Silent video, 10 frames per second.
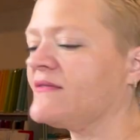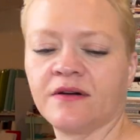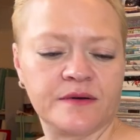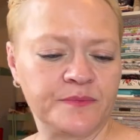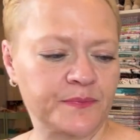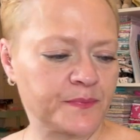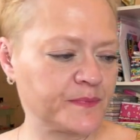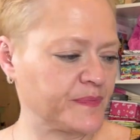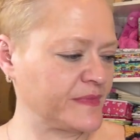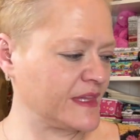a,
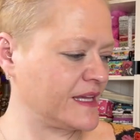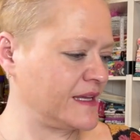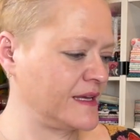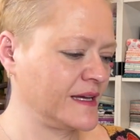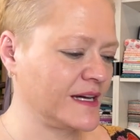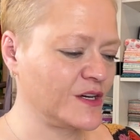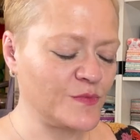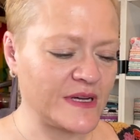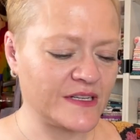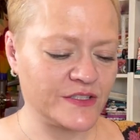oh
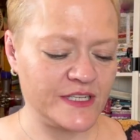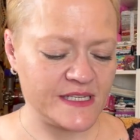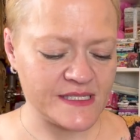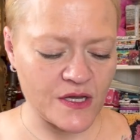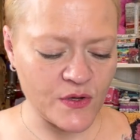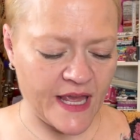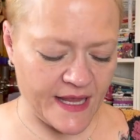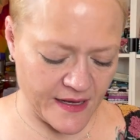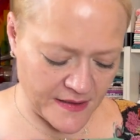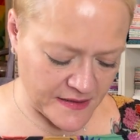my goodness.
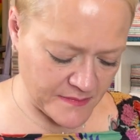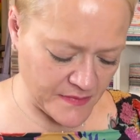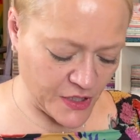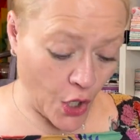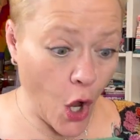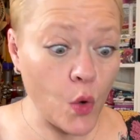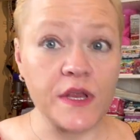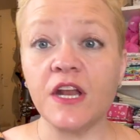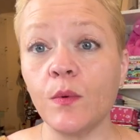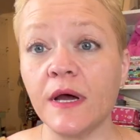Okay, look, oh,
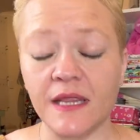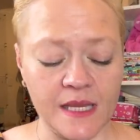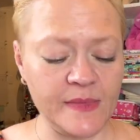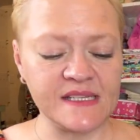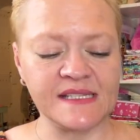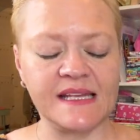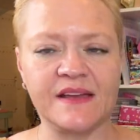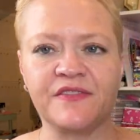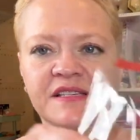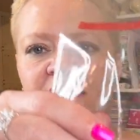you know what? Let me see
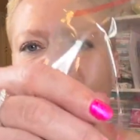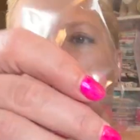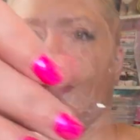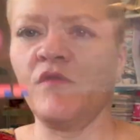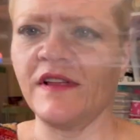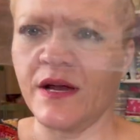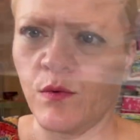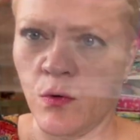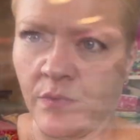if this is, hopefully it won't